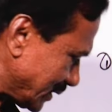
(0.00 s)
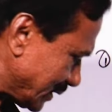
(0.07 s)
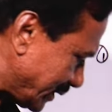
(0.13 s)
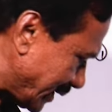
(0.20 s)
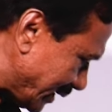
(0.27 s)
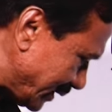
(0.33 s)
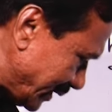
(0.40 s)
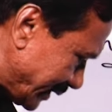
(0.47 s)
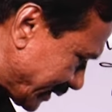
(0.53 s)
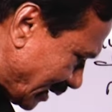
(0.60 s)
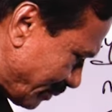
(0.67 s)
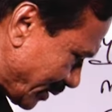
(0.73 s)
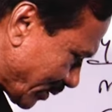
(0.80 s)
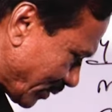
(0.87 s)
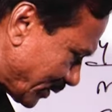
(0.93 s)
then it can
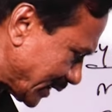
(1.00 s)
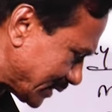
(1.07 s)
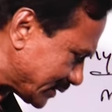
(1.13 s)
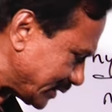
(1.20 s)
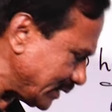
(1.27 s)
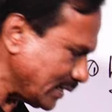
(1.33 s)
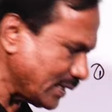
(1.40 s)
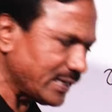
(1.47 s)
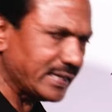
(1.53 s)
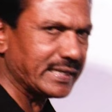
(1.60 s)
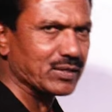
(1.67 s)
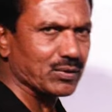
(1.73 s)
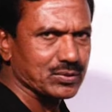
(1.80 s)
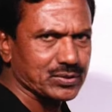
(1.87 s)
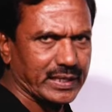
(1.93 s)
be called as the
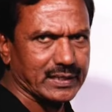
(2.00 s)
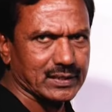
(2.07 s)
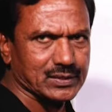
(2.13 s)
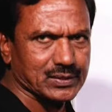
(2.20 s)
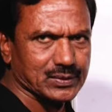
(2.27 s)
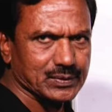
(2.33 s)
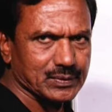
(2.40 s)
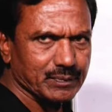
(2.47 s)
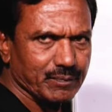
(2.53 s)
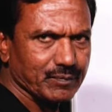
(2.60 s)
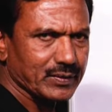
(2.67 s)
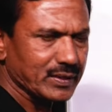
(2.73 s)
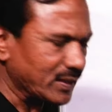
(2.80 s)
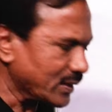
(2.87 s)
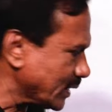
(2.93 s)
heterozygous.
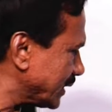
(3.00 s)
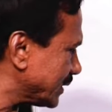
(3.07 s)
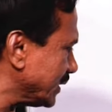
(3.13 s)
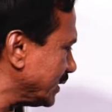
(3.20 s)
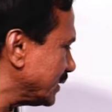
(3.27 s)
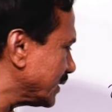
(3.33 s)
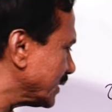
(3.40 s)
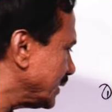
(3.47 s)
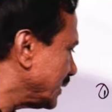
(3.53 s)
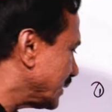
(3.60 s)
Like that,